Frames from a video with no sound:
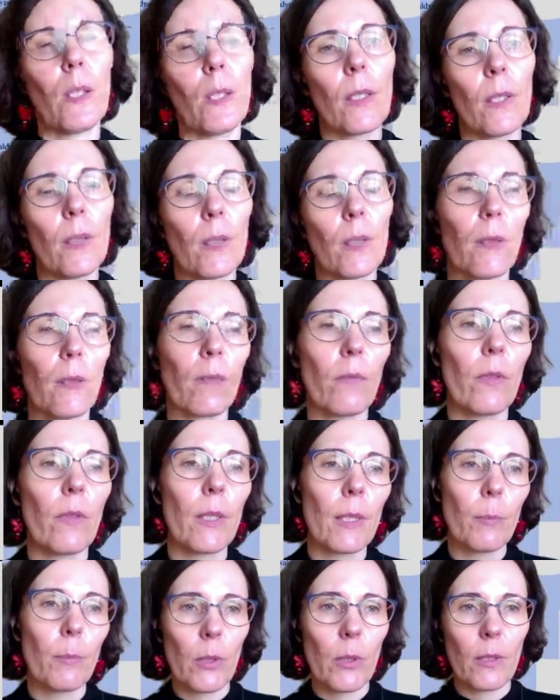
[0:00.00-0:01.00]
In
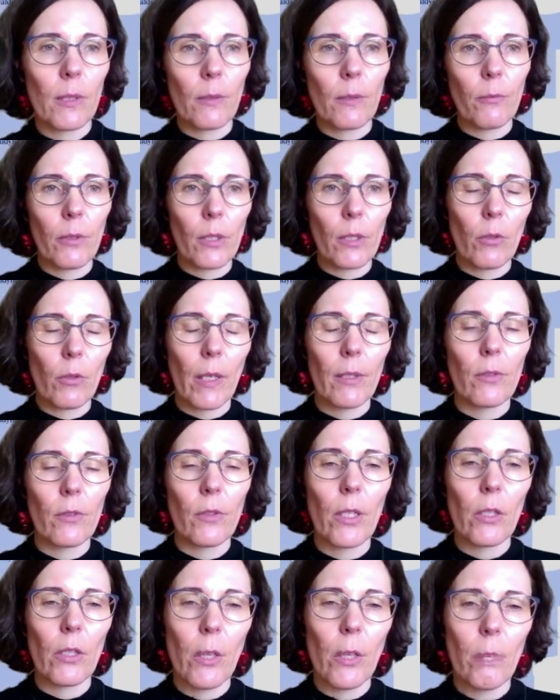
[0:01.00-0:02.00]
the specific
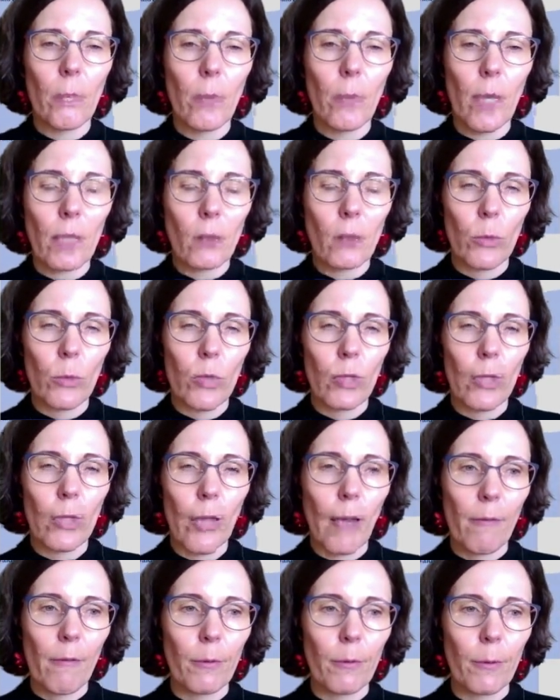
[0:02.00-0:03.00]
criteria part, we
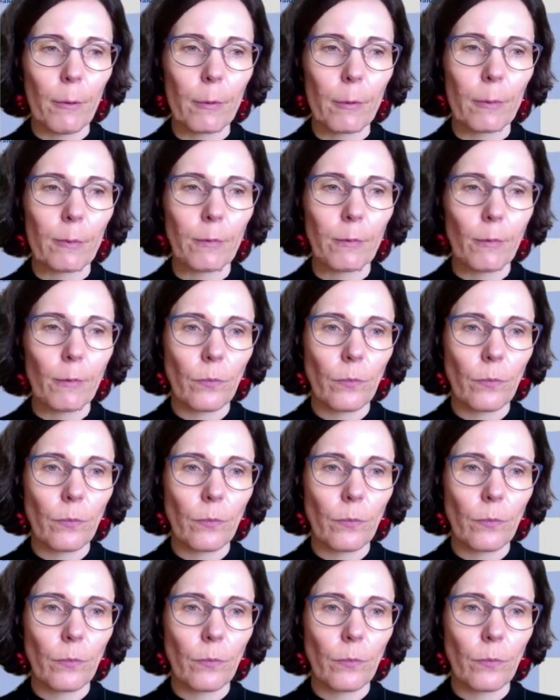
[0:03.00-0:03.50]
have